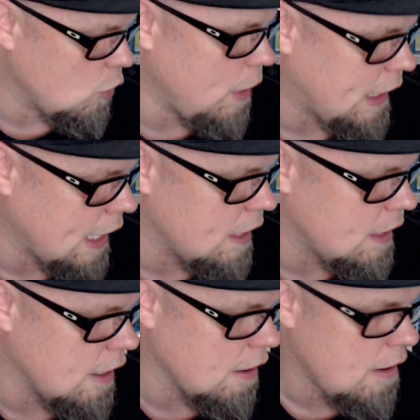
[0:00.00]
weekend
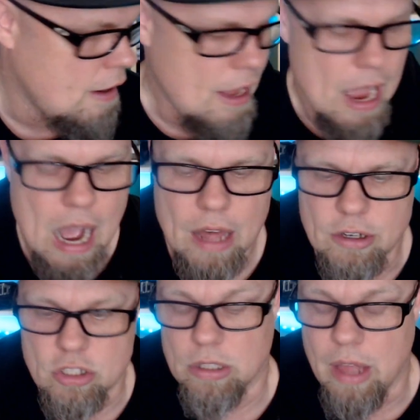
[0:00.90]
here.
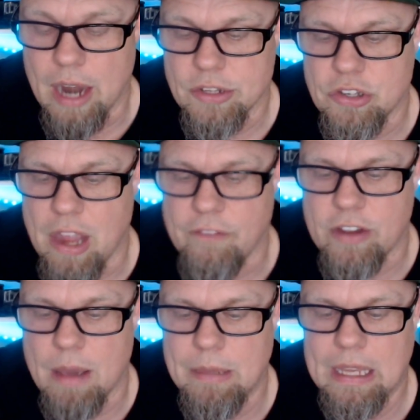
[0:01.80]
There's a lot of stuff
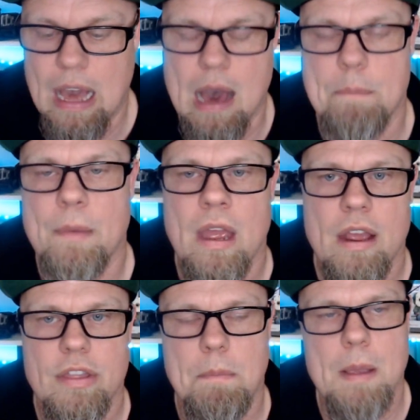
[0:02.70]
coming up
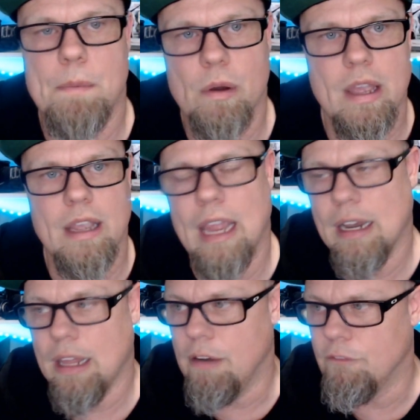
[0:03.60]
that people can
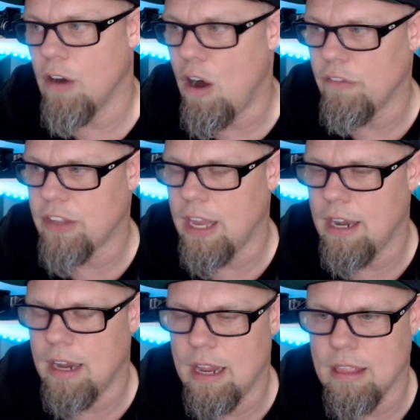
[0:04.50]
get involved
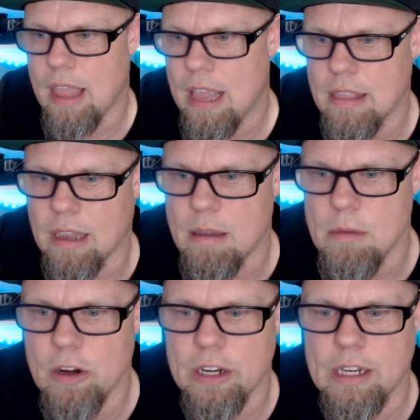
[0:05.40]
in the
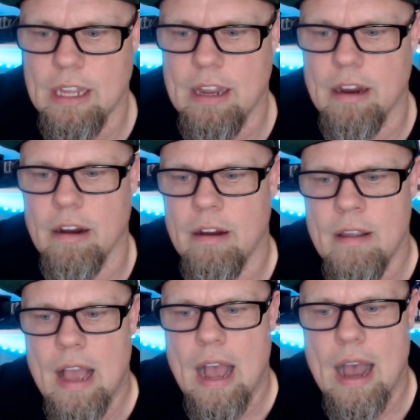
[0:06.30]
community here.
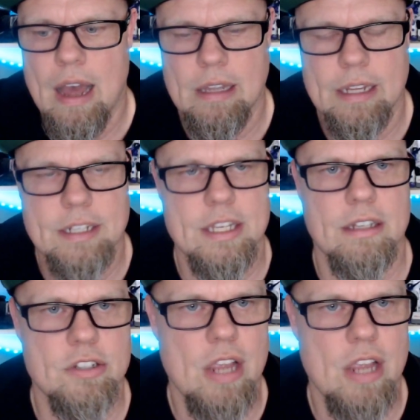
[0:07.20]
Like I said, there's the